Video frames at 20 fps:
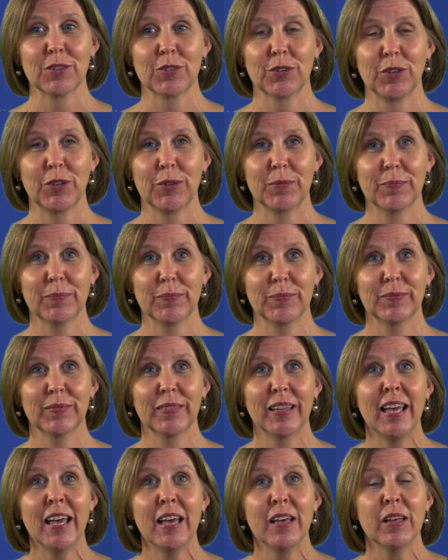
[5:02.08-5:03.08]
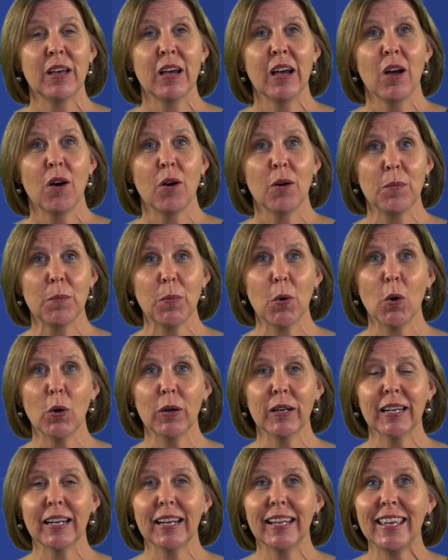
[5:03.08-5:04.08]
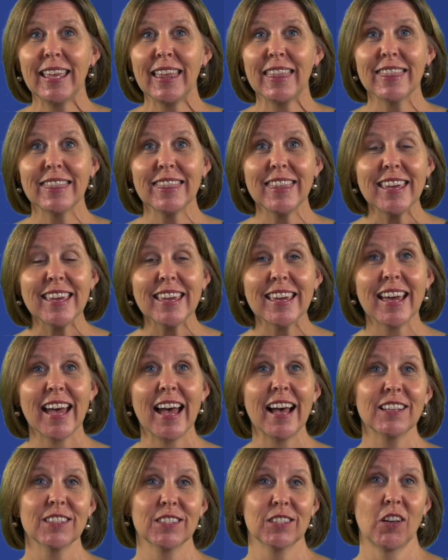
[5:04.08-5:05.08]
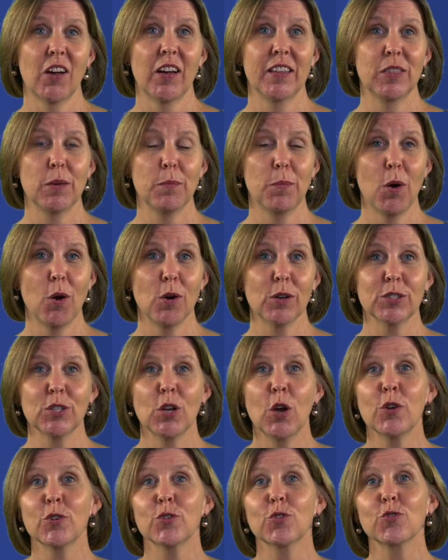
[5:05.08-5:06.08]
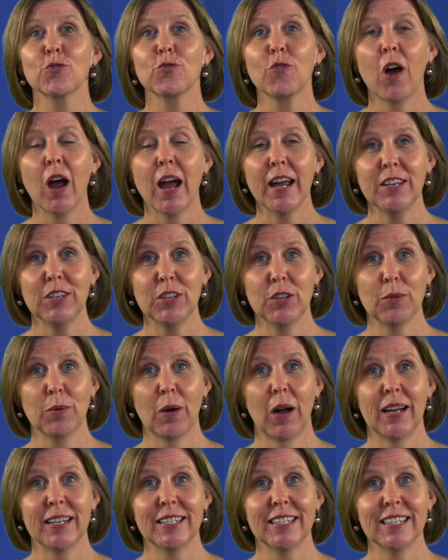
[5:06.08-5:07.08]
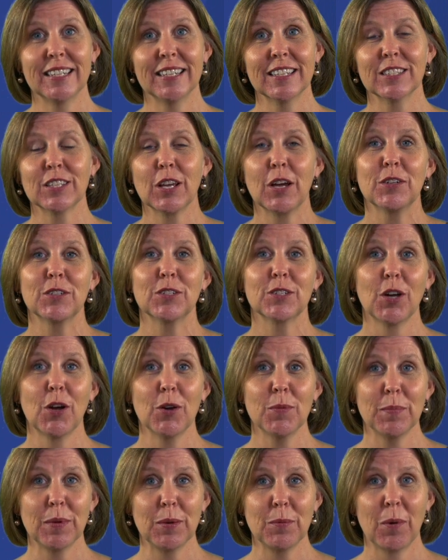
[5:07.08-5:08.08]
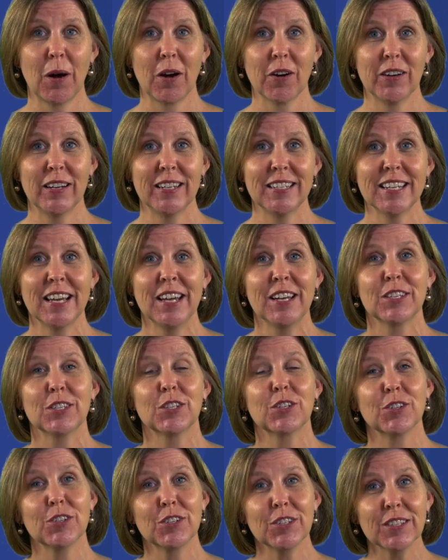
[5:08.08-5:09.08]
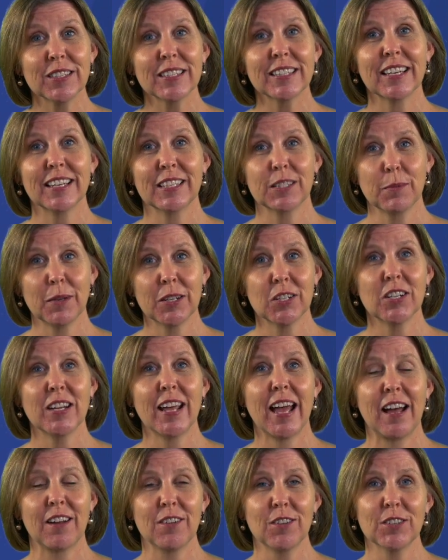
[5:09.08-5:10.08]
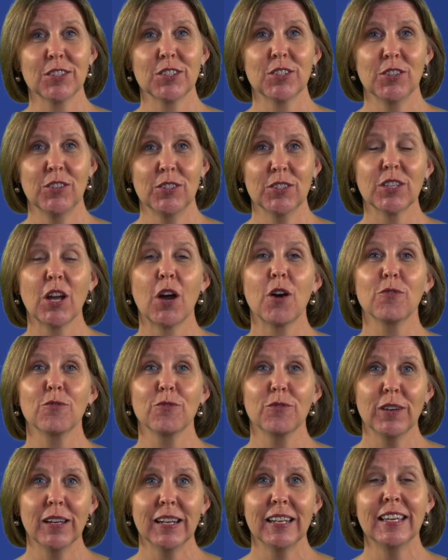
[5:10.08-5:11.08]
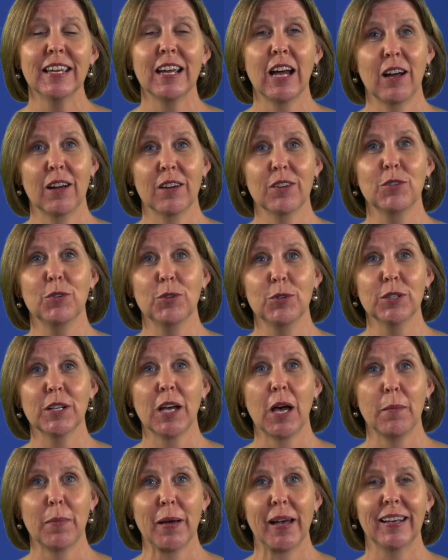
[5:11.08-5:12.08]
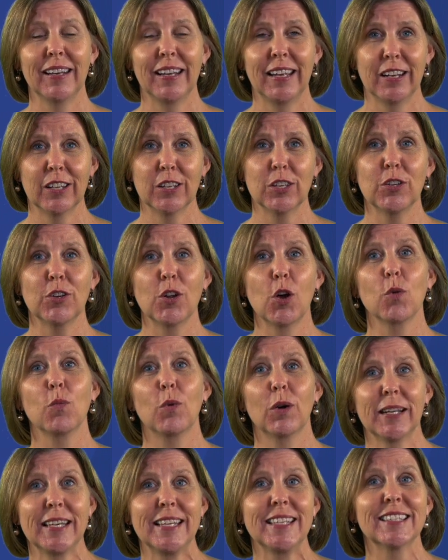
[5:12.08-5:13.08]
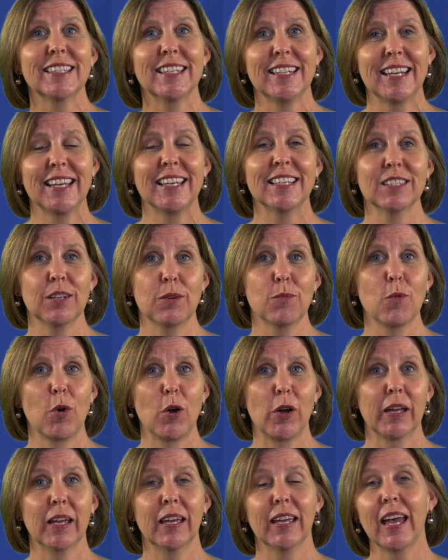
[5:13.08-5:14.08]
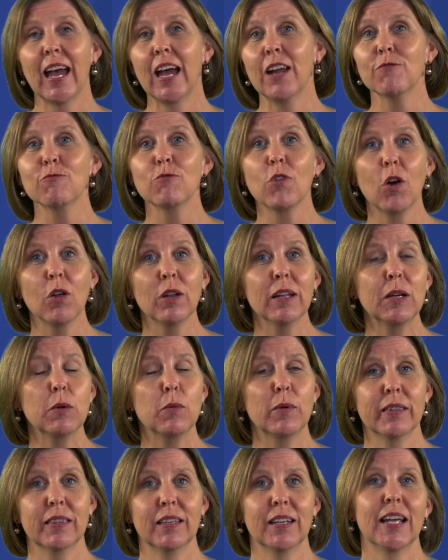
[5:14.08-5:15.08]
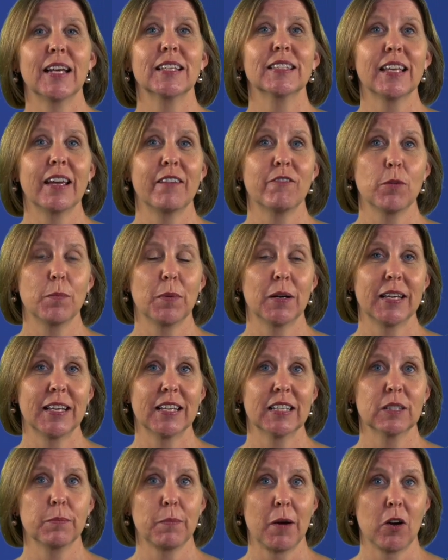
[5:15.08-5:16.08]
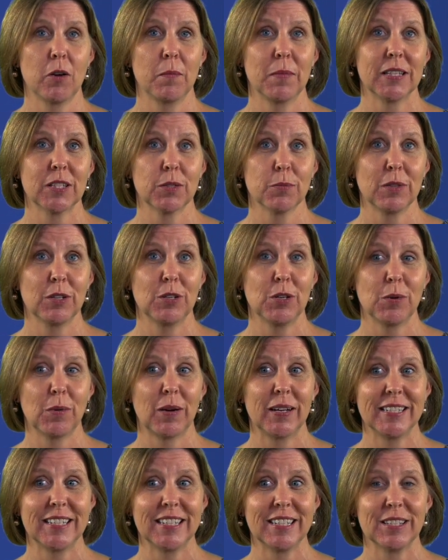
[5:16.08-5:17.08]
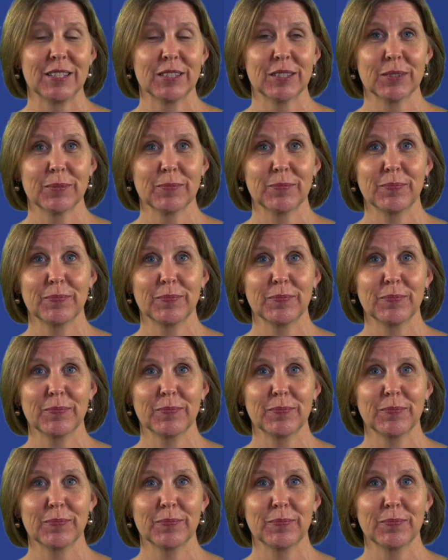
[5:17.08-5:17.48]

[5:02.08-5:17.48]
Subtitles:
through. Importantly, think outside the box, try new ideas. Don't be worried. Students, especially adult students, are really good about letting you know what is and isn't working and rolling with it as everybody experiments with new ideas.